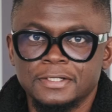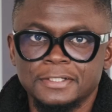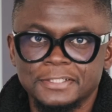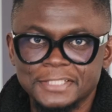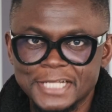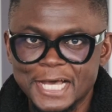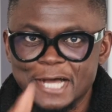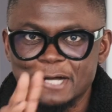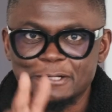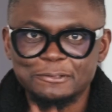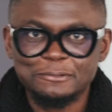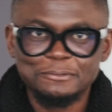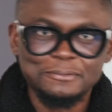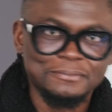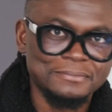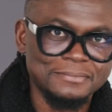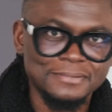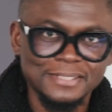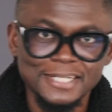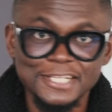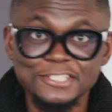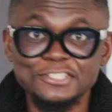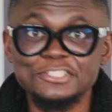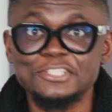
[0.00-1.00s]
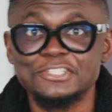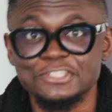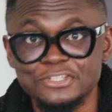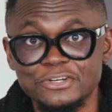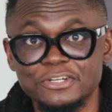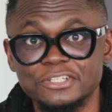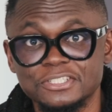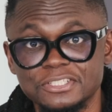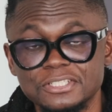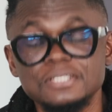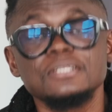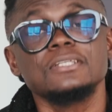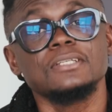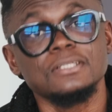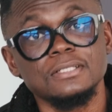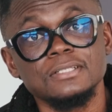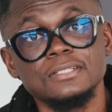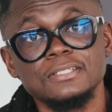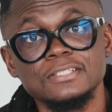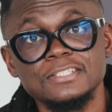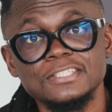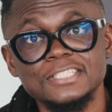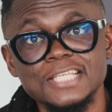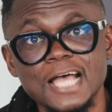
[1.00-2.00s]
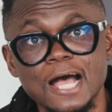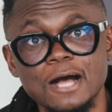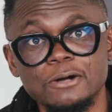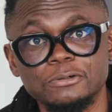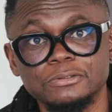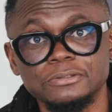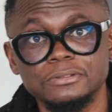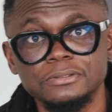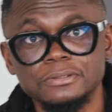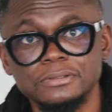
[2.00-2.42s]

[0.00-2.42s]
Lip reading: Now, let's discuss sound.